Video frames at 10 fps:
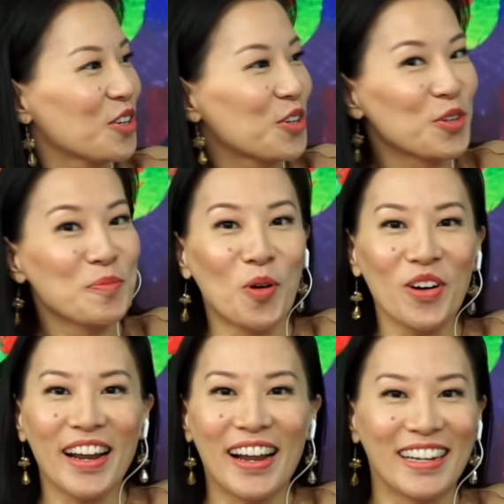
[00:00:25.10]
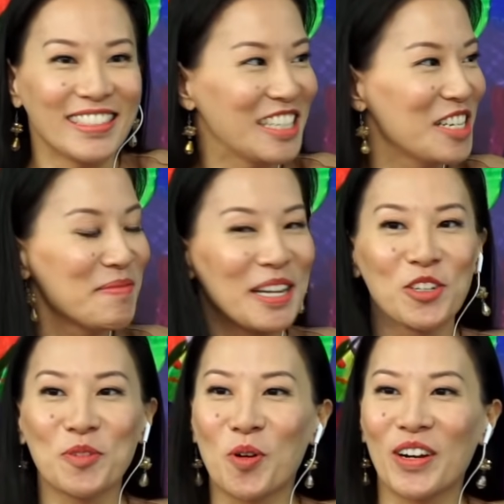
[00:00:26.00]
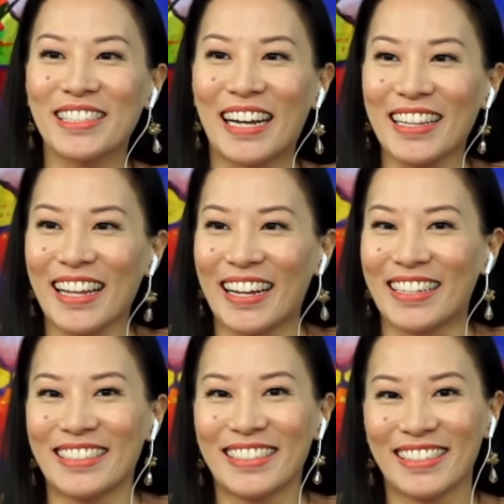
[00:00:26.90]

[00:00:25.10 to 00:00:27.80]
Good morning, Tim, and good morning, Thailand.